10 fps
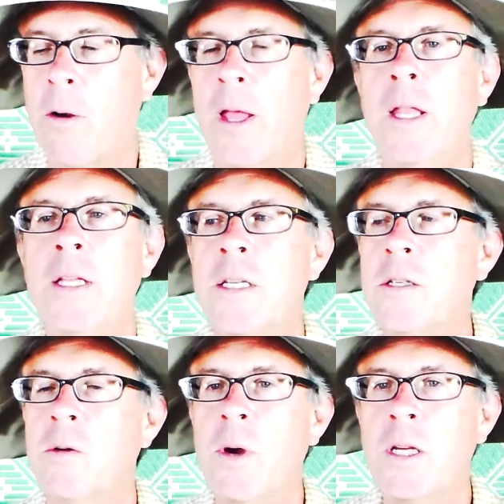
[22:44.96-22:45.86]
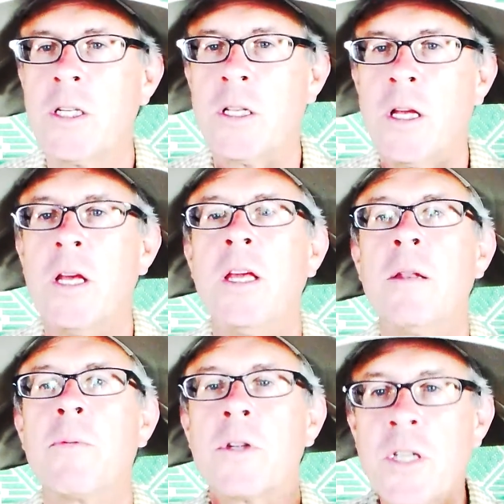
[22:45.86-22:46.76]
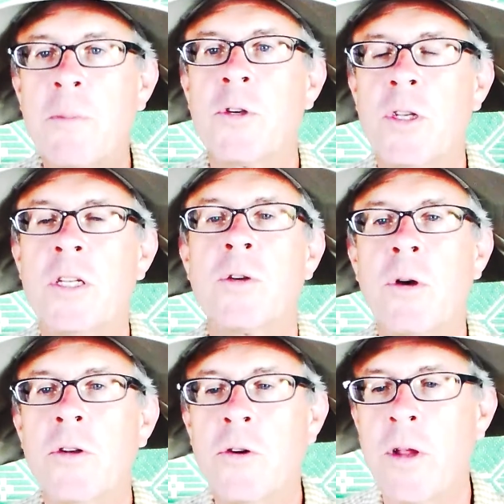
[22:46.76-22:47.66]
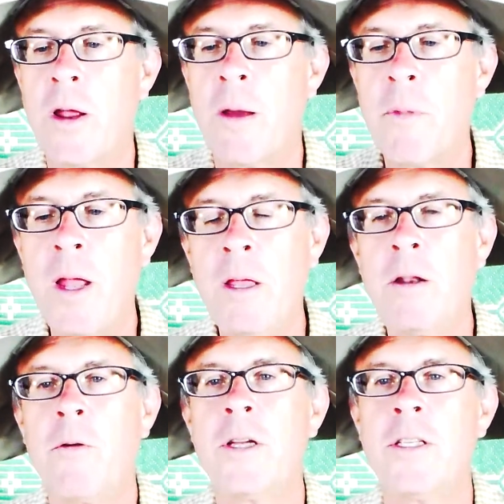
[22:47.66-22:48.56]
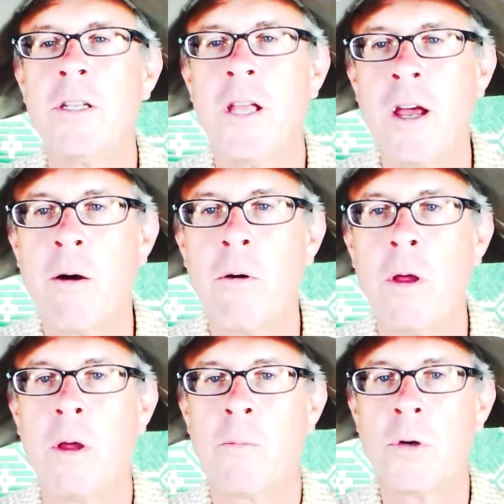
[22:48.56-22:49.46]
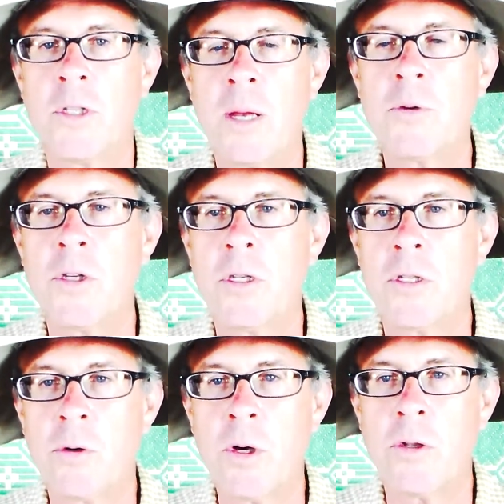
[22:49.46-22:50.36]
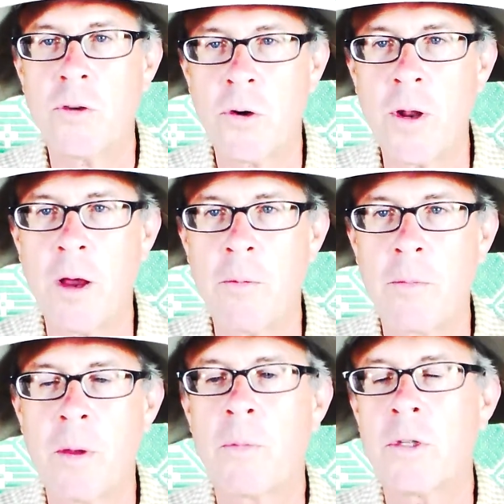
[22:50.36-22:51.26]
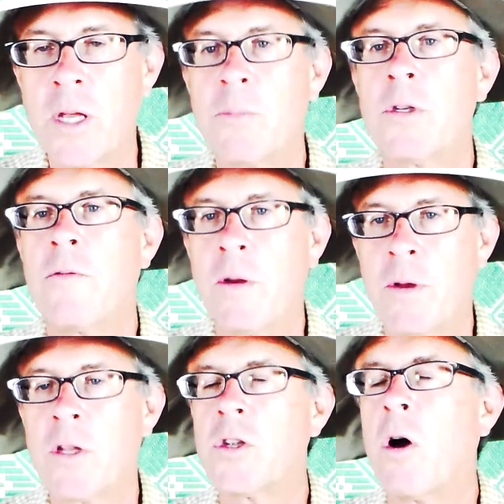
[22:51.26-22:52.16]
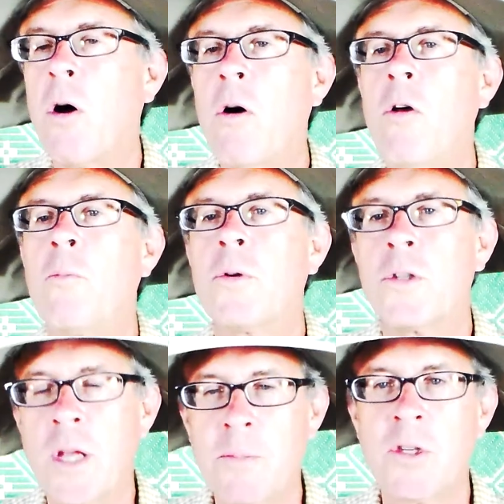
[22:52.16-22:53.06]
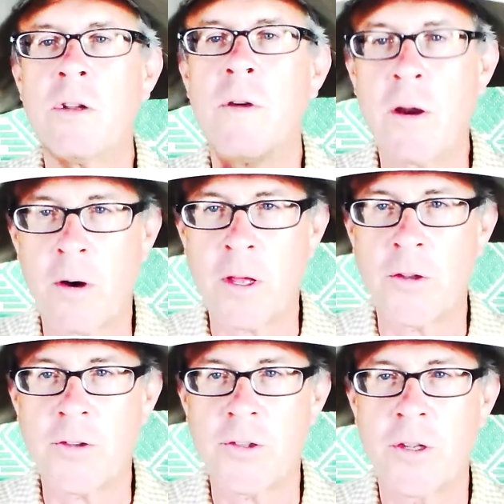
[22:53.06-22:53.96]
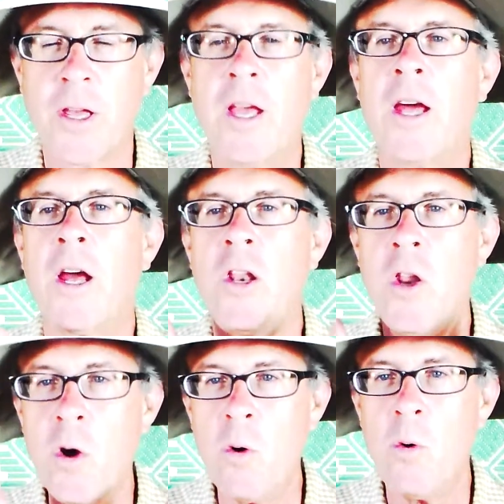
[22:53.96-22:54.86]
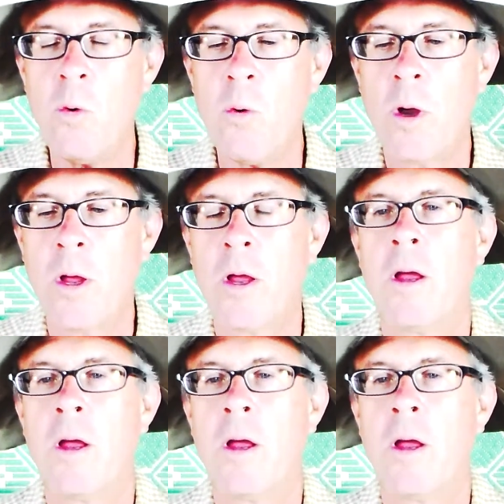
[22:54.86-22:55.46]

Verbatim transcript: or any situation in perception is going to turn out. I'm not interested in how perception is going to turn out. Perception of arrogance, because it's all perception of arrogance. And I know